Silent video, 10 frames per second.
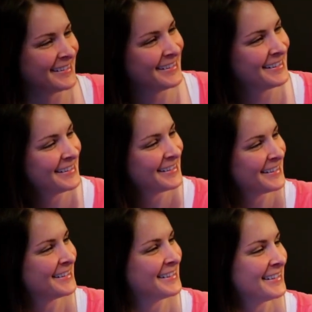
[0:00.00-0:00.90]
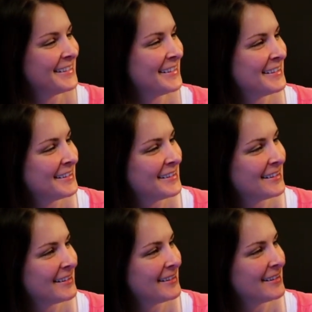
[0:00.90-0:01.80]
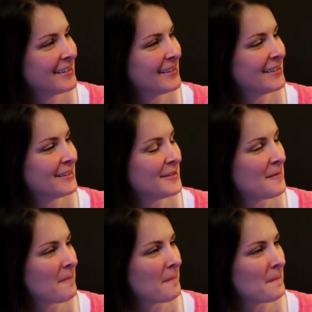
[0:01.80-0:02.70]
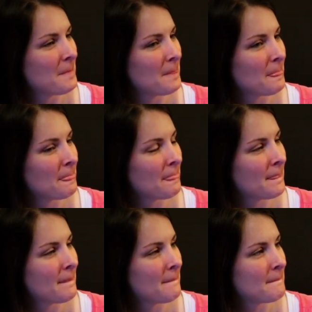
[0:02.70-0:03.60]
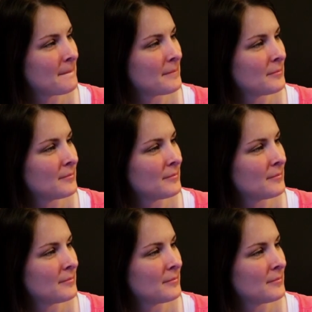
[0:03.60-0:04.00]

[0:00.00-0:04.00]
(silent)